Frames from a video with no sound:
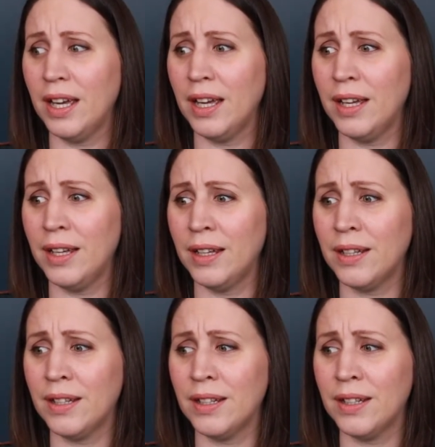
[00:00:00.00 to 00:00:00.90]

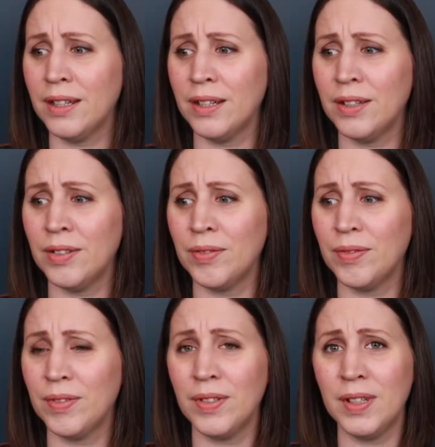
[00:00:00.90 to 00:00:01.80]
And
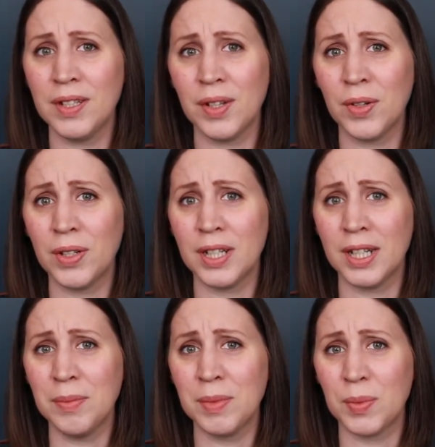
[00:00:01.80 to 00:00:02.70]
these are hard
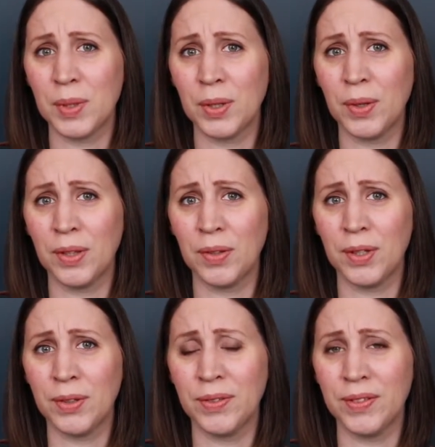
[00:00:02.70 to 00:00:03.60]
times we're going
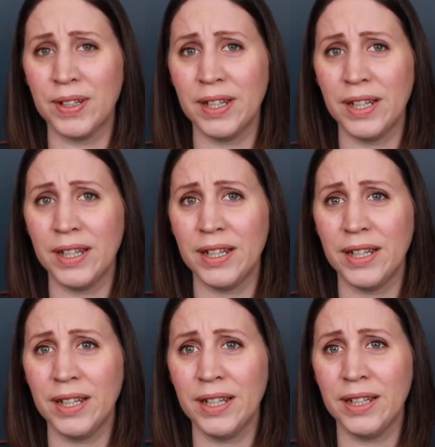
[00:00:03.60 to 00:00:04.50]
through.
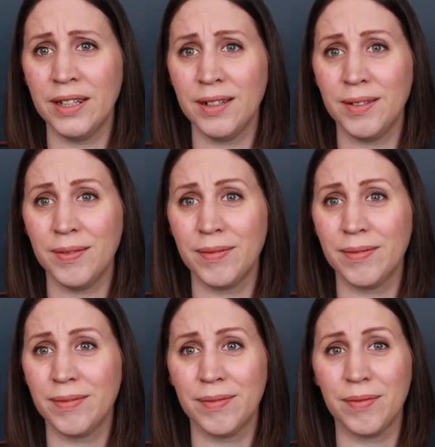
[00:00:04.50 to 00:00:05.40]
And
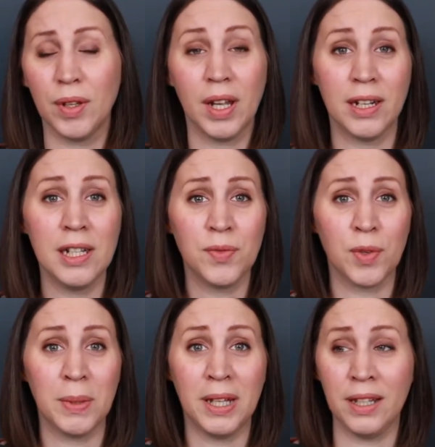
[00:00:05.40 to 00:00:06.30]
at least for
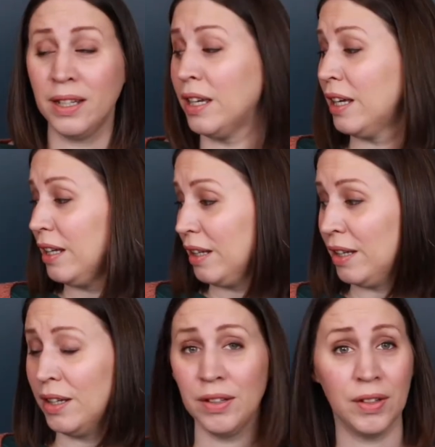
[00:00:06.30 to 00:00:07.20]
me,
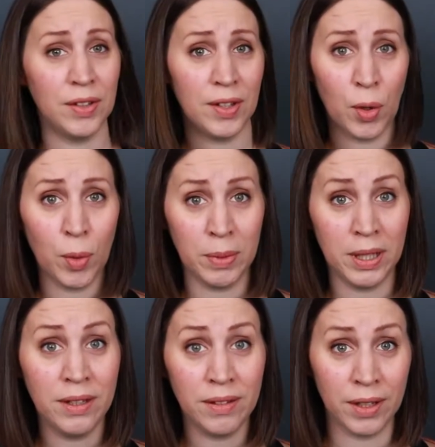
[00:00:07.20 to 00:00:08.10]
the
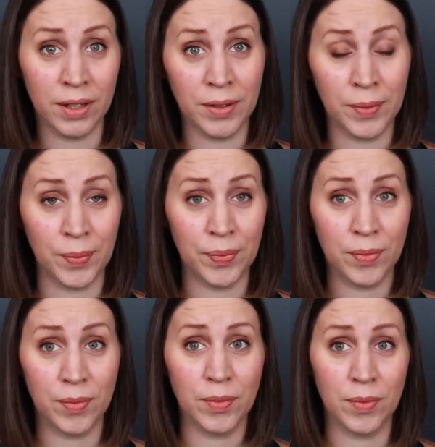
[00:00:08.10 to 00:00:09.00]
hobby, the
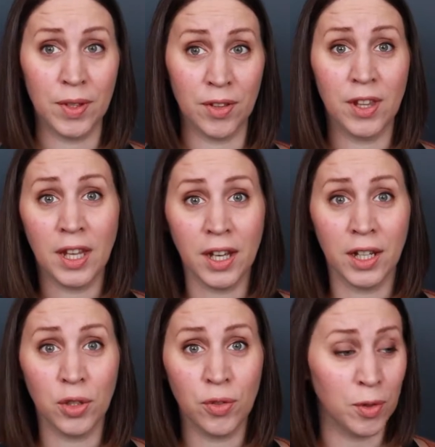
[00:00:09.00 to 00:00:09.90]
thing I
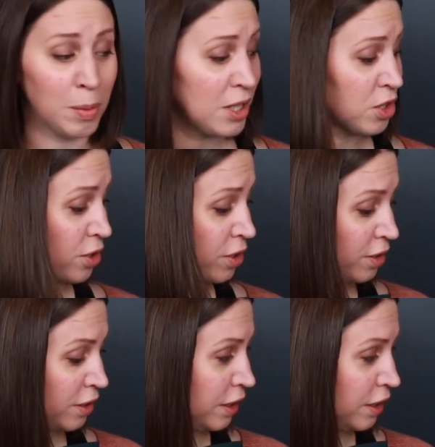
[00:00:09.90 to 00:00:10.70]
do for pleasure,